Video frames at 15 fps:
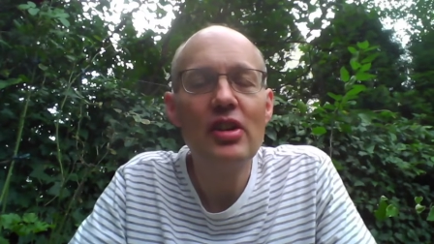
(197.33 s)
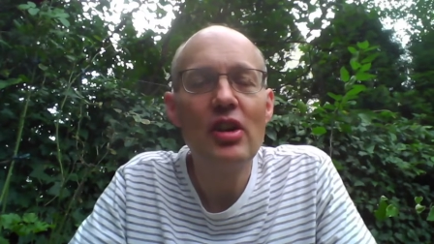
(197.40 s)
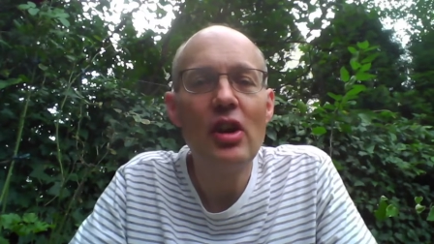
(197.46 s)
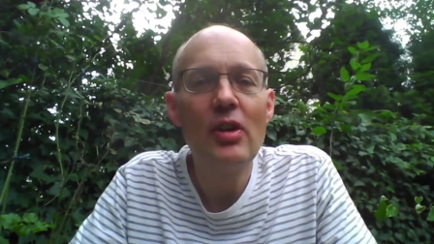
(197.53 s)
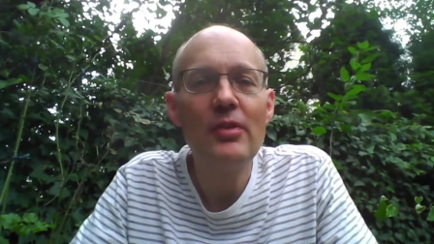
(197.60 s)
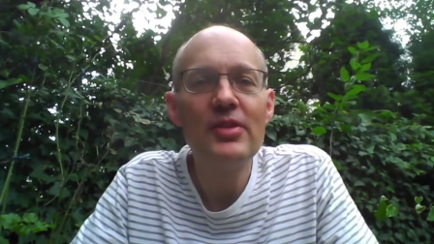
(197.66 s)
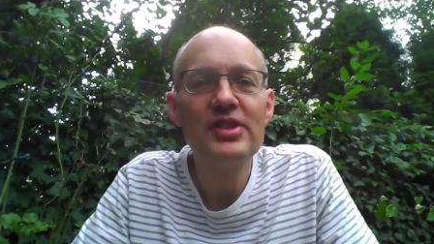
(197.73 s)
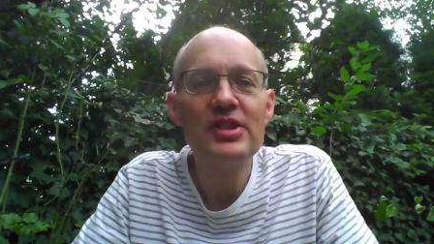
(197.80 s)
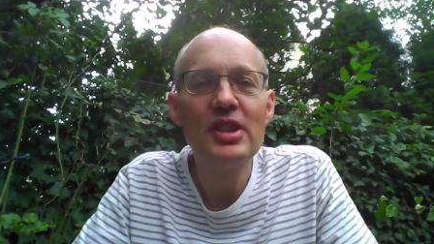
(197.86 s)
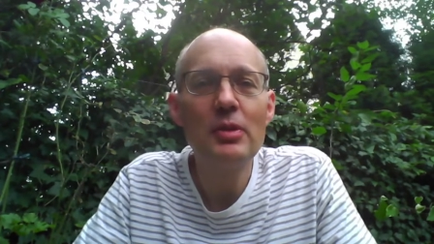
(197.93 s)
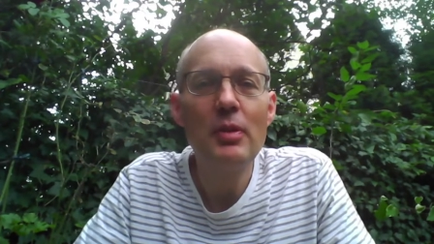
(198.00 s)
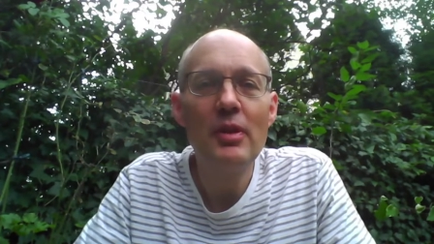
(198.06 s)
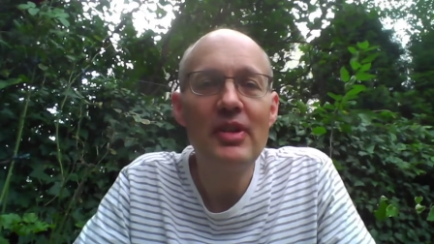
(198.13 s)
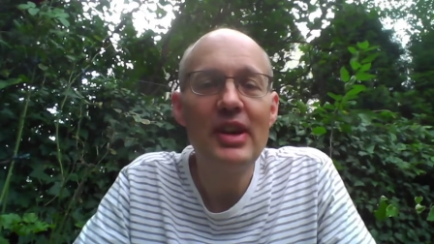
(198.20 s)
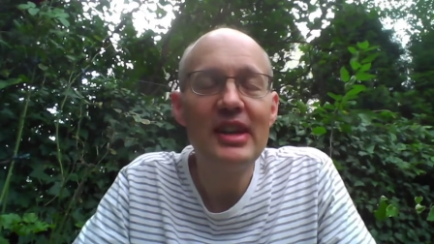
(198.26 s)
obviously
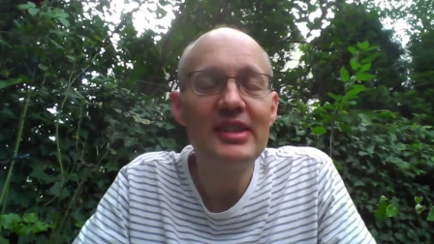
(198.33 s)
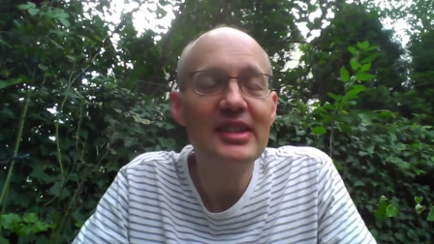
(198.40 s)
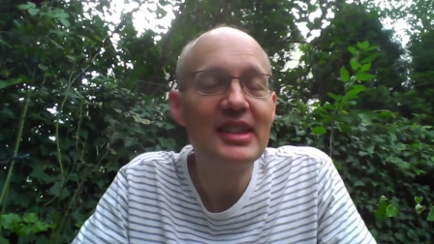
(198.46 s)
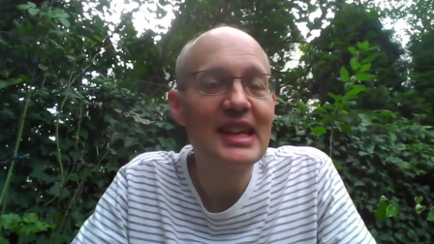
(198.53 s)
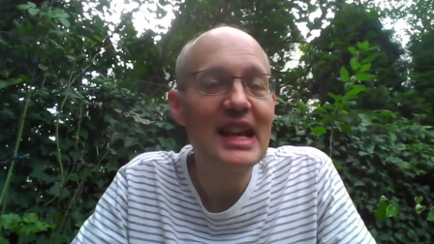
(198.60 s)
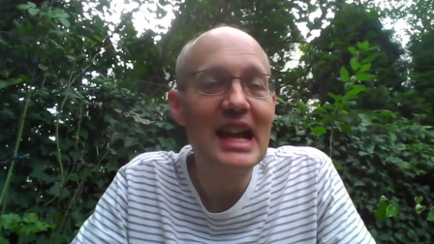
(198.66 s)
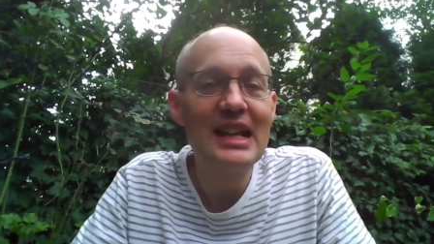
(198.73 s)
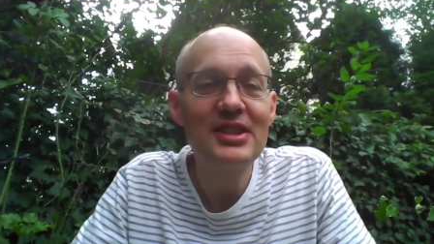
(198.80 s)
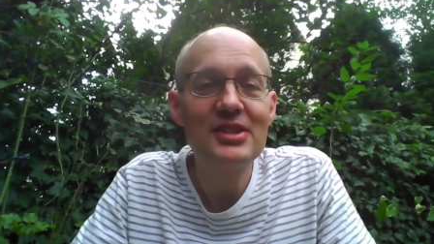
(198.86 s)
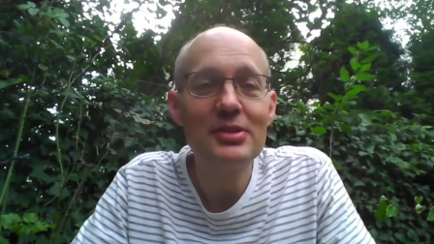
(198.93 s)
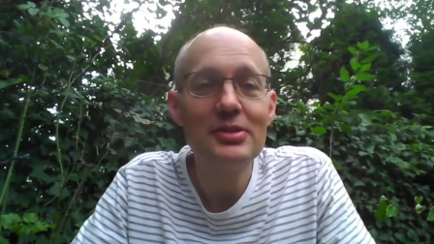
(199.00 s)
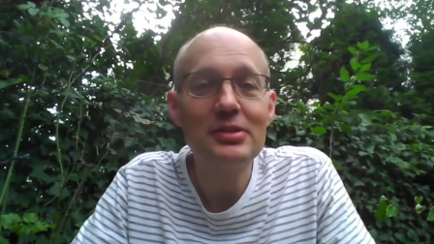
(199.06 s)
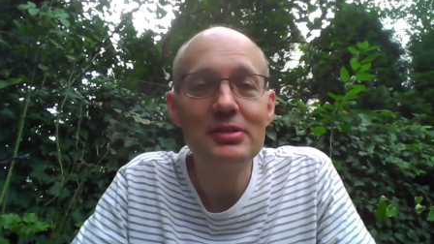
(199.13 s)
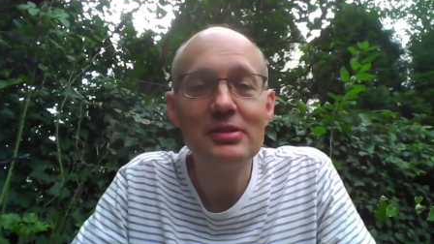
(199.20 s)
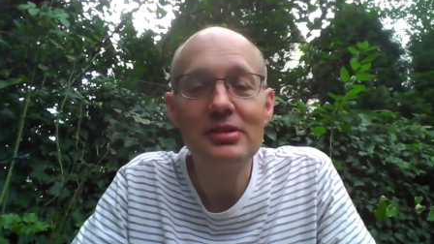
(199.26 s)
we've had to
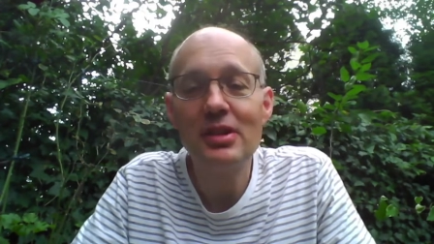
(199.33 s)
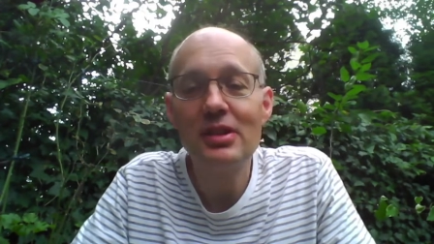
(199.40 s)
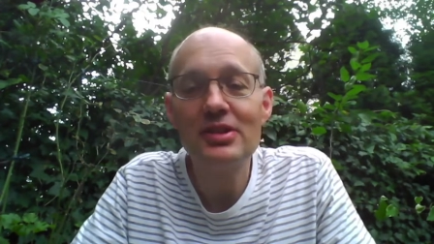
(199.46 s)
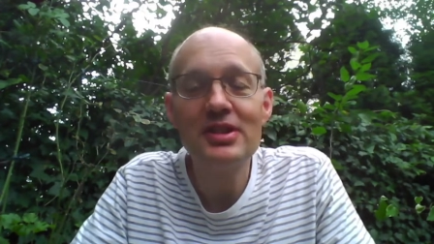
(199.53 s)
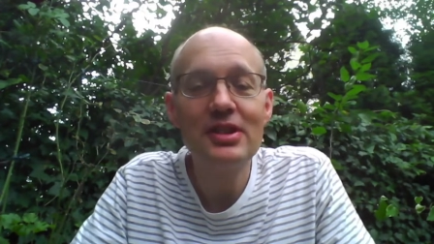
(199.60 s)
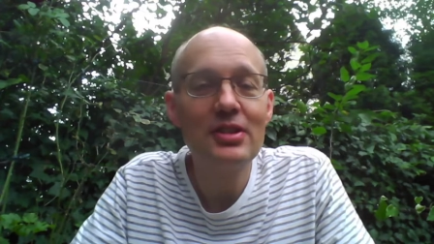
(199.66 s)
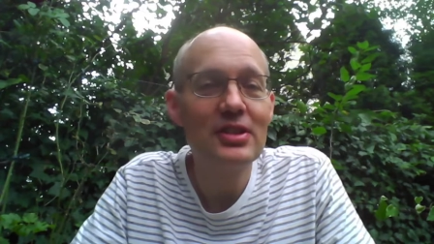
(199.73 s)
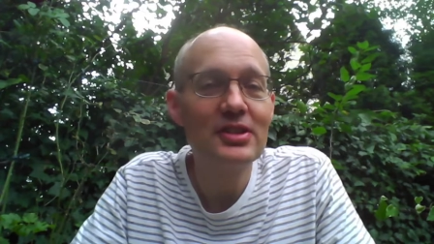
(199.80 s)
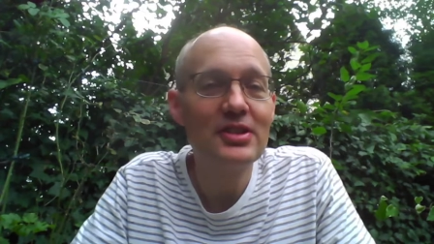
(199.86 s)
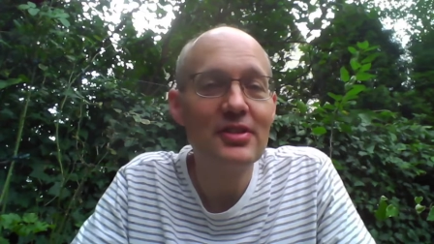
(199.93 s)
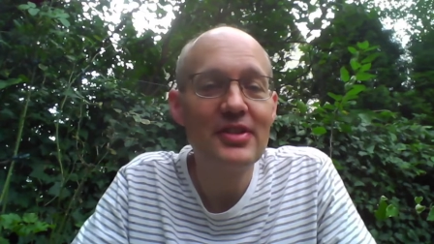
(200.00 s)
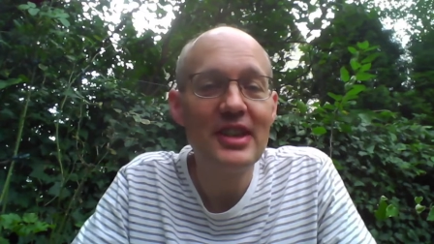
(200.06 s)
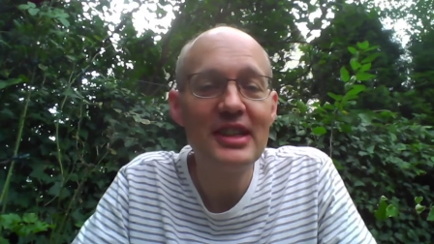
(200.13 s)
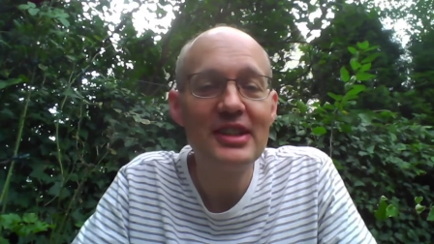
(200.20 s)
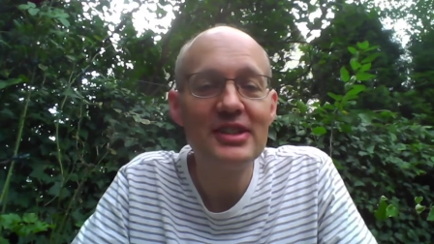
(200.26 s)
cancel lots and lots of
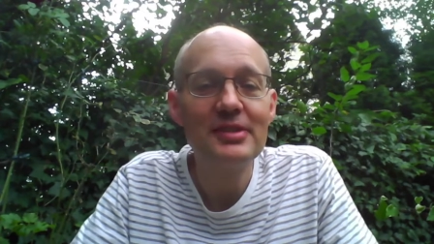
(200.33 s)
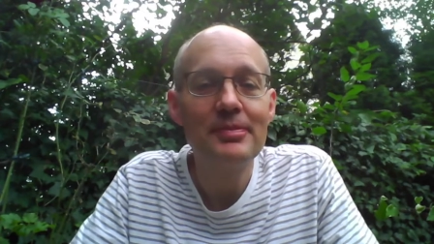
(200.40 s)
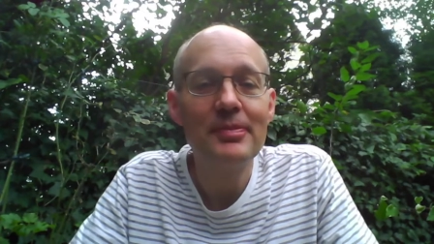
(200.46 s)
things.